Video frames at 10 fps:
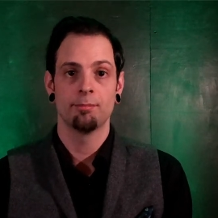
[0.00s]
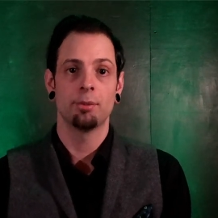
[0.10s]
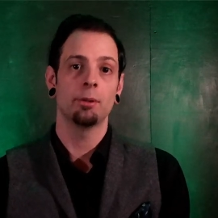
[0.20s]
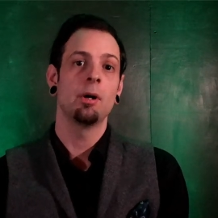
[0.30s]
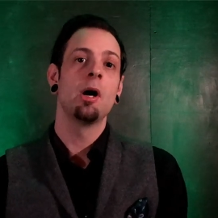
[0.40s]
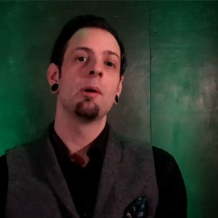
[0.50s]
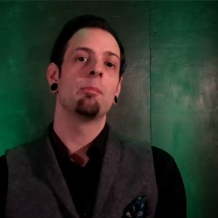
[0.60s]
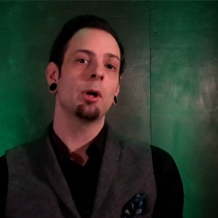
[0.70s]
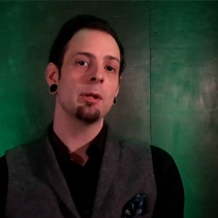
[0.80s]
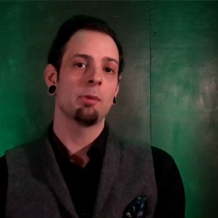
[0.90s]
But
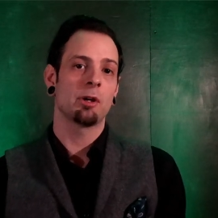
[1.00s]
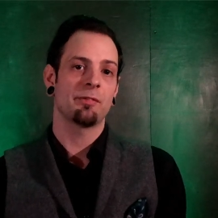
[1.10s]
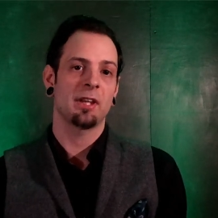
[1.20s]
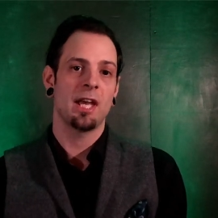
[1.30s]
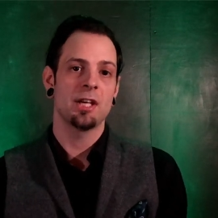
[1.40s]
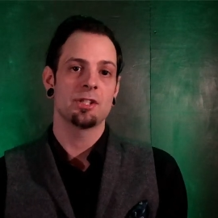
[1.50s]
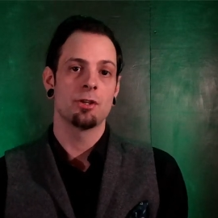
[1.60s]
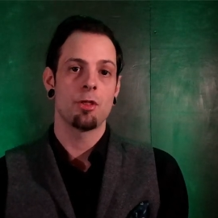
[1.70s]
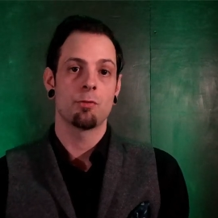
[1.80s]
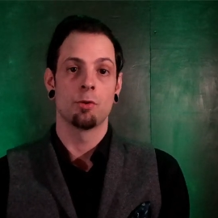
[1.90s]
body modification
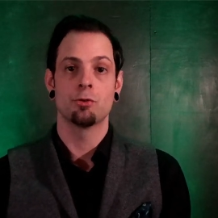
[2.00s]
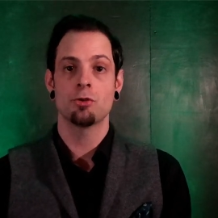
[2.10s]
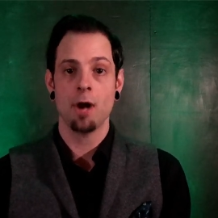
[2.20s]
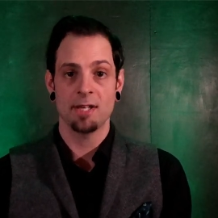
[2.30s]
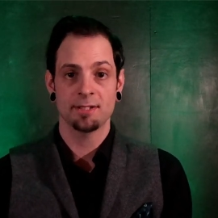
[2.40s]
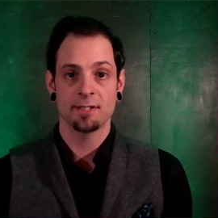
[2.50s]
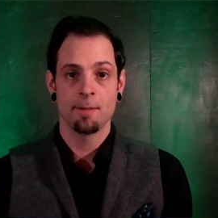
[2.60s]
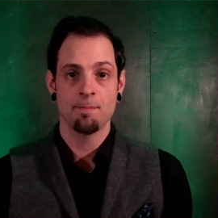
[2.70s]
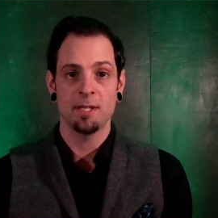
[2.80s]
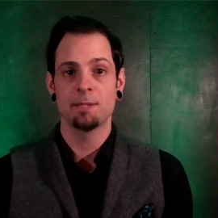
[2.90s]
through dress
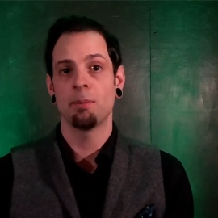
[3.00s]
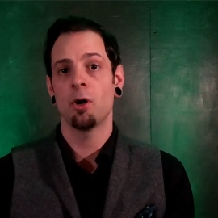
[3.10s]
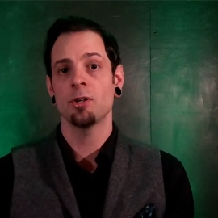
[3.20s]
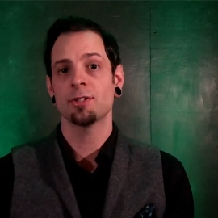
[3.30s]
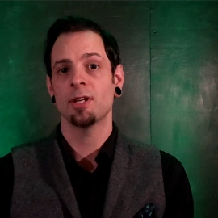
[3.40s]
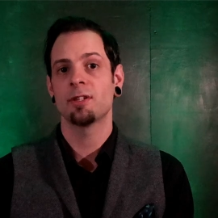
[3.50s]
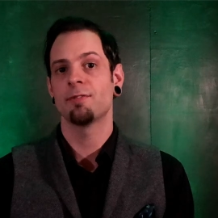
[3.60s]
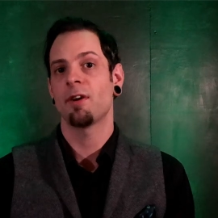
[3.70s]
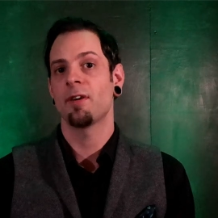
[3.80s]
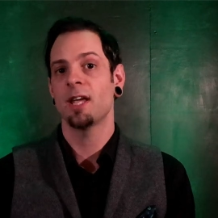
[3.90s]
is part of the
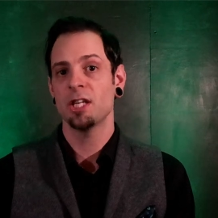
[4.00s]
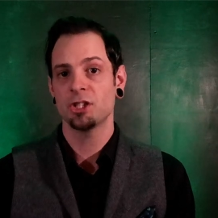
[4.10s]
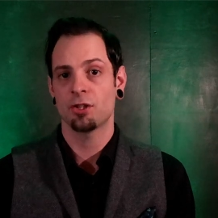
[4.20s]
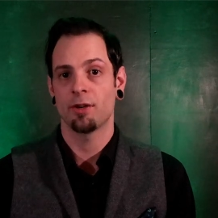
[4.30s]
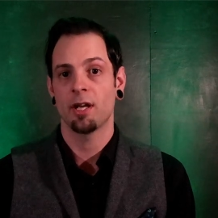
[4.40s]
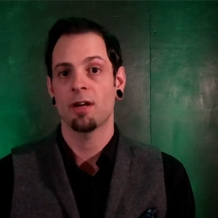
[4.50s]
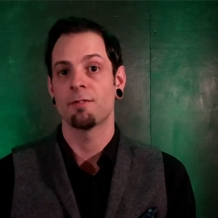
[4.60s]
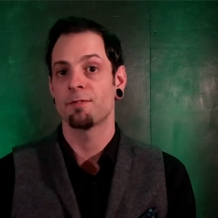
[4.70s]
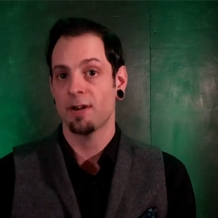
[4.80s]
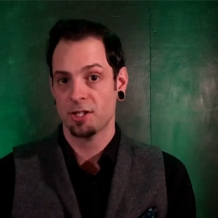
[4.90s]
very history of
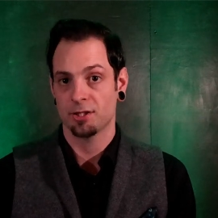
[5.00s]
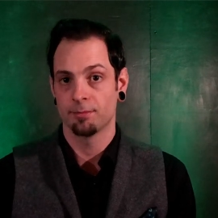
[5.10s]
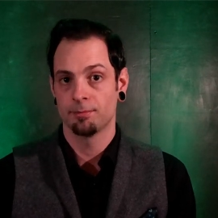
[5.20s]
fashion.